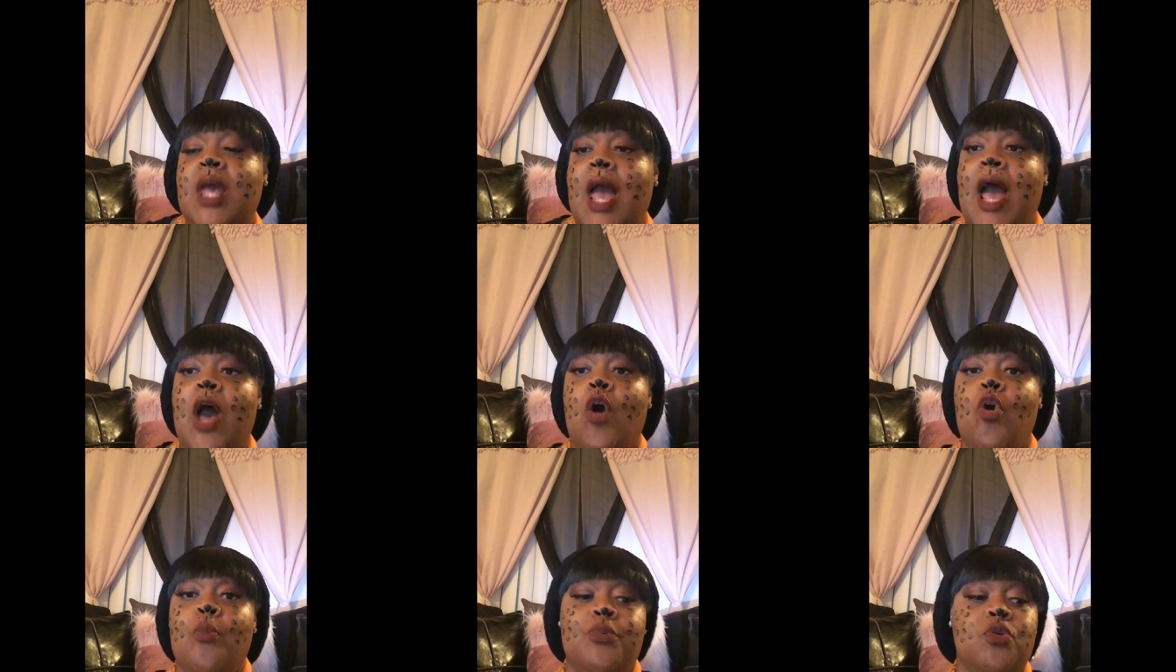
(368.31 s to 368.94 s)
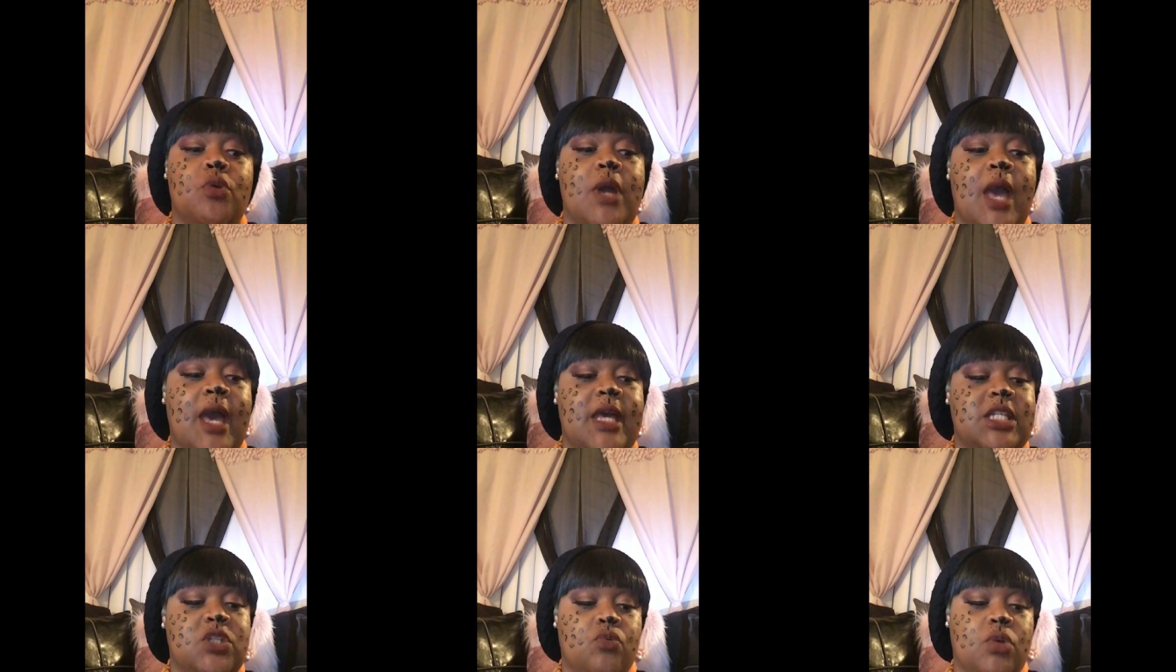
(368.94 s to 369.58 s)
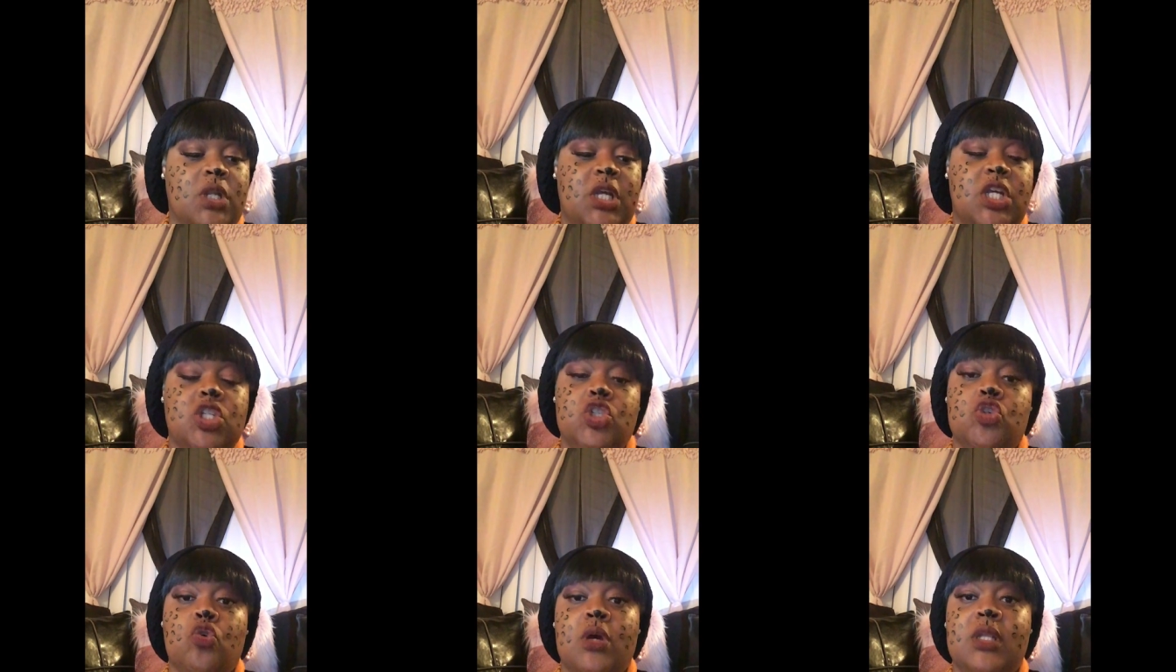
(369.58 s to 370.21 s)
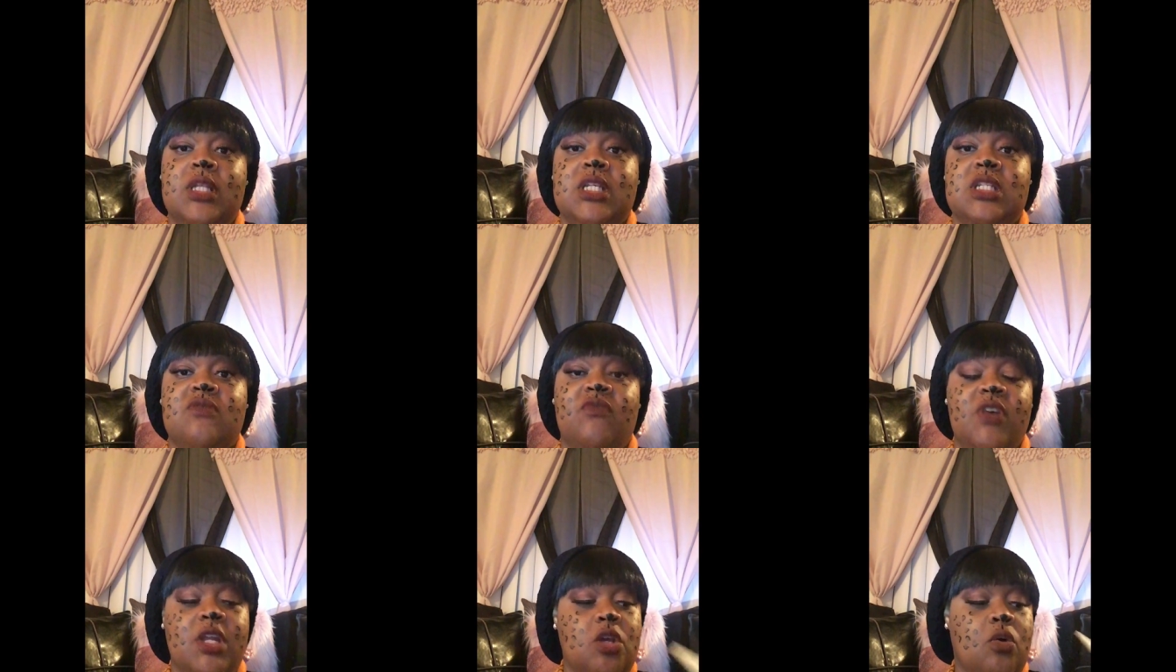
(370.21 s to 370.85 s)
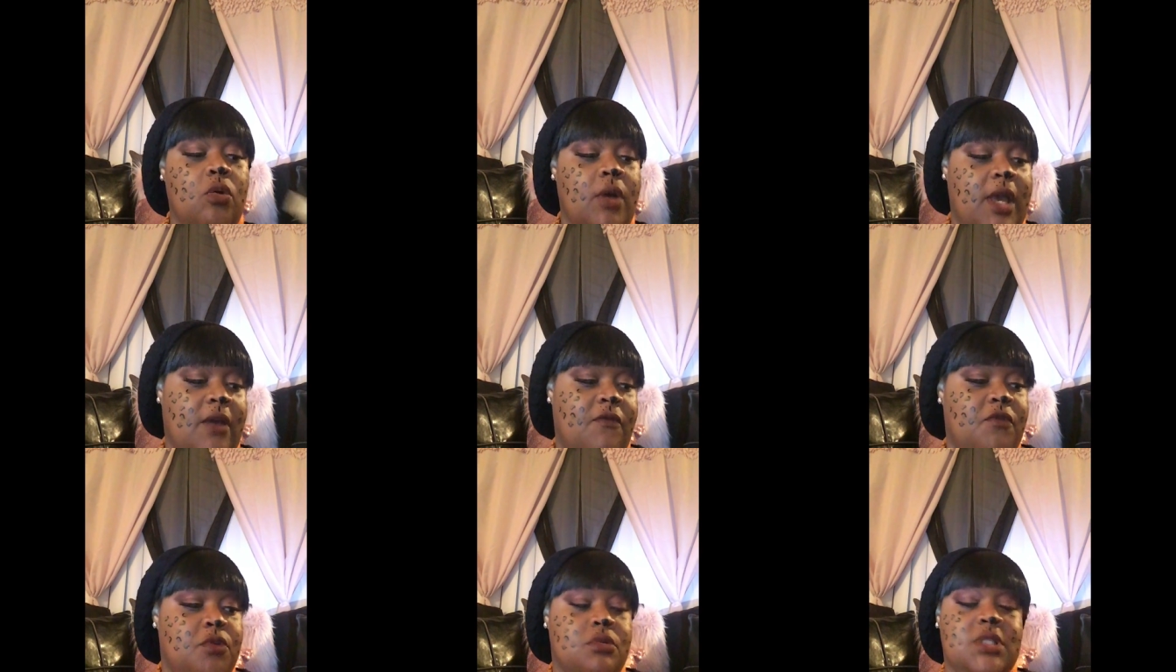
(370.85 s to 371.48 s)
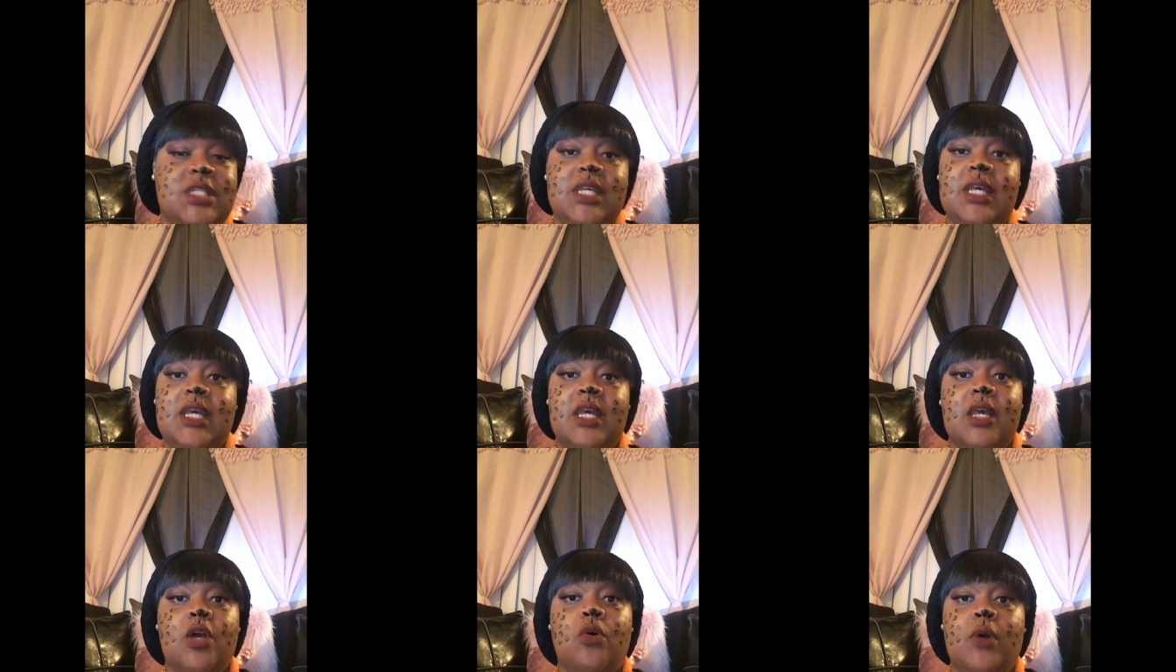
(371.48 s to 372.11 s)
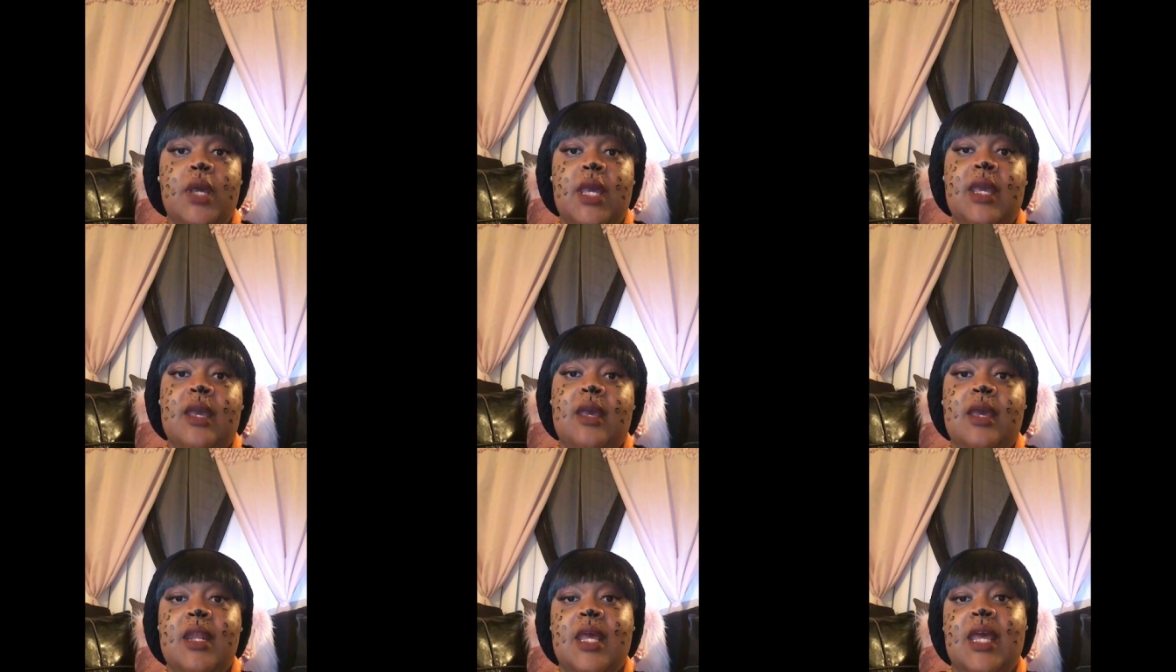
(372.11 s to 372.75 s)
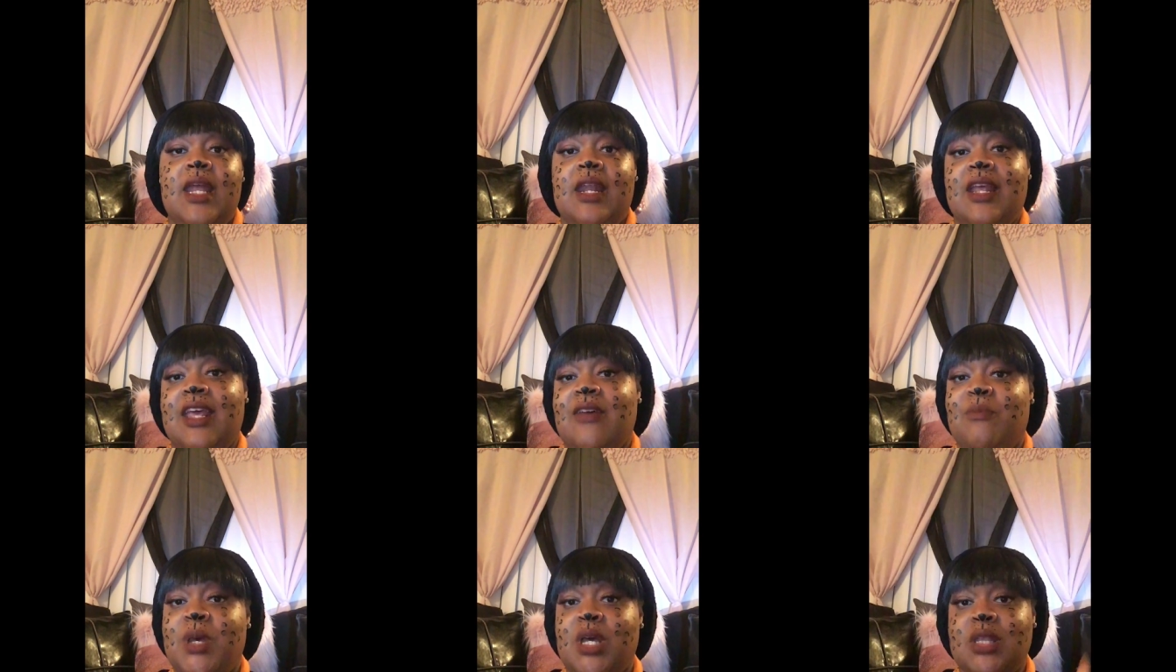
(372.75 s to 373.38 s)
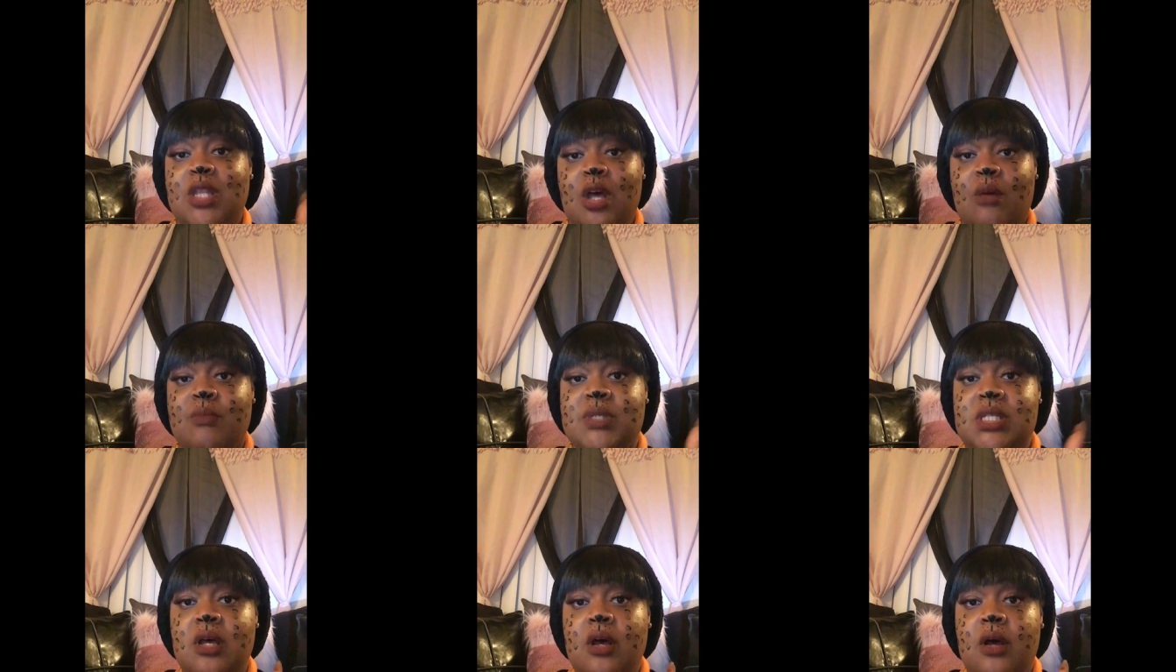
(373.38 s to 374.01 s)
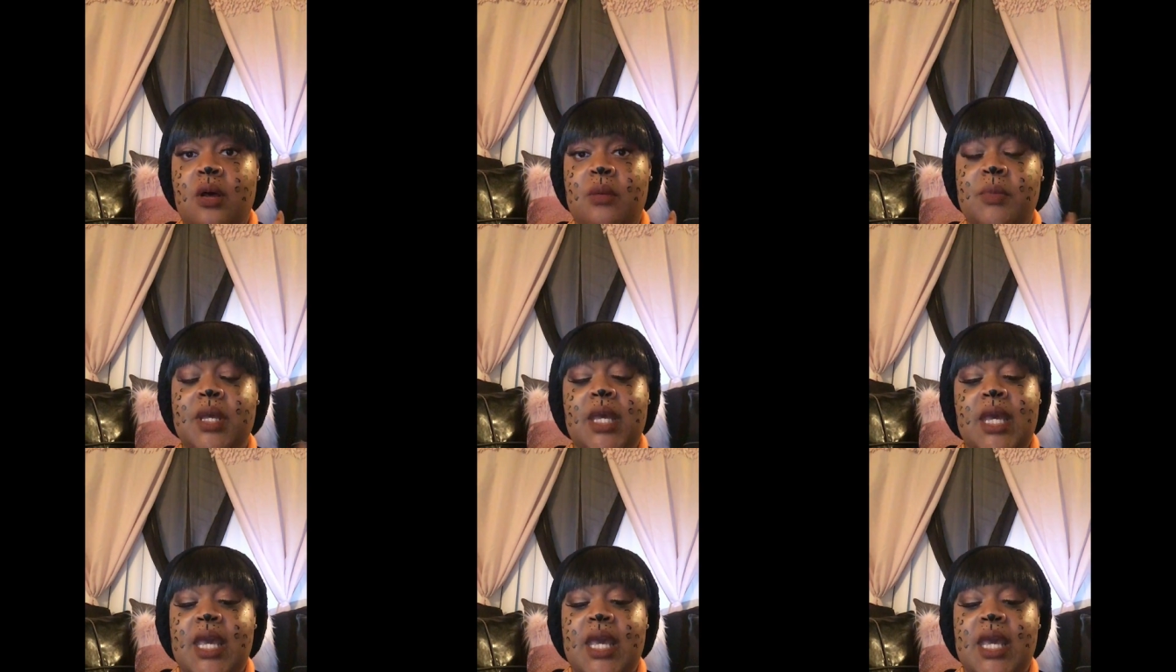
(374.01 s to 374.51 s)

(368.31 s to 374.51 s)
i hope you guys really enjoyed this video if you did go ahead and give me a thumbs up